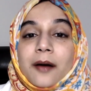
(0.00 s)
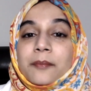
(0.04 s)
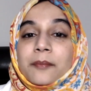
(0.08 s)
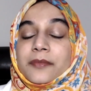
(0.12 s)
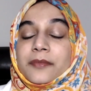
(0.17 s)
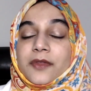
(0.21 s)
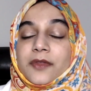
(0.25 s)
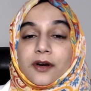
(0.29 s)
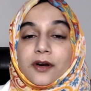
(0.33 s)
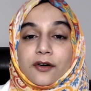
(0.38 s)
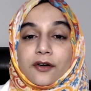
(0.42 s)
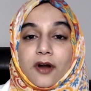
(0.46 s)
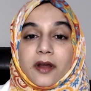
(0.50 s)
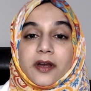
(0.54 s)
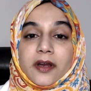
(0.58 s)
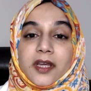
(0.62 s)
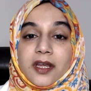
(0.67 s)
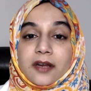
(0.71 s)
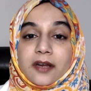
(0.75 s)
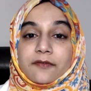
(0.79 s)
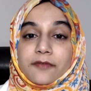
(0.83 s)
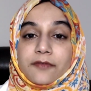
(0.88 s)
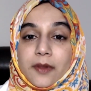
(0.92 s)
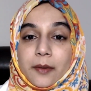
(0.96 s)
the chronic
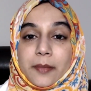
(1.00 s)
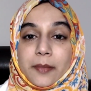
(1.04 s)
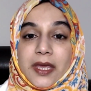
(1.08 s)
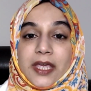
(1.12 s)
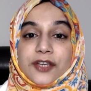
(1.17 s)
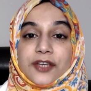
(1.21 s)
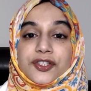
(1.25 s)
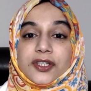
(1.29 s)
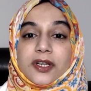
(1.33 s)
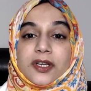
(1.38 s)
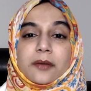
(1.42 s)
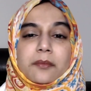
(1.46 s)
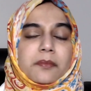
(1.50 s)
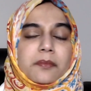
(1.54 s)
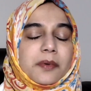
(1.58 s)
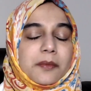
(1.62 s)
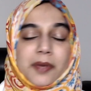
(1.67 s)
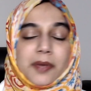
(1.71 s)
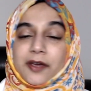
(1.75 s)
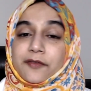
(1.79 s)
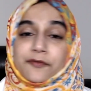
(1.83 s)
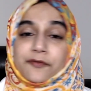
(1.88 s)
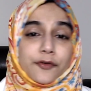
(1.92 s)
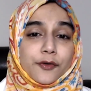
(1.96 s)
inflammation
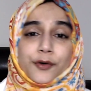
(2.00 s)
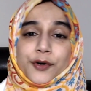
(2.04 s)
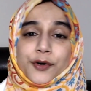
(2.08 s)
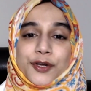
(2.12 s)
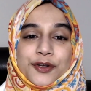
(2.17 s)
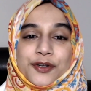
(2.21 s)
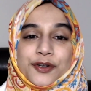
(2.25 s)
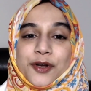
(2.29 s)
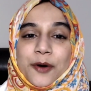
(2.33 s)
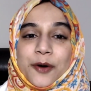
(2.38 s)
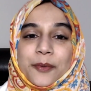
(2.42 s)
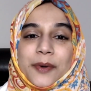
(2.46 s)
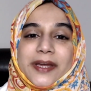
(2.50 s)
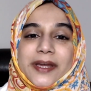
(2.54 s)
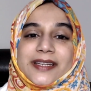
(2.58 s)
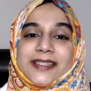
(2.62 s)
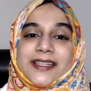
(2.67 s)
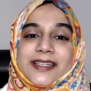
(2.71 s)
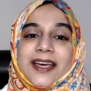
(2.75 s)
before you know it.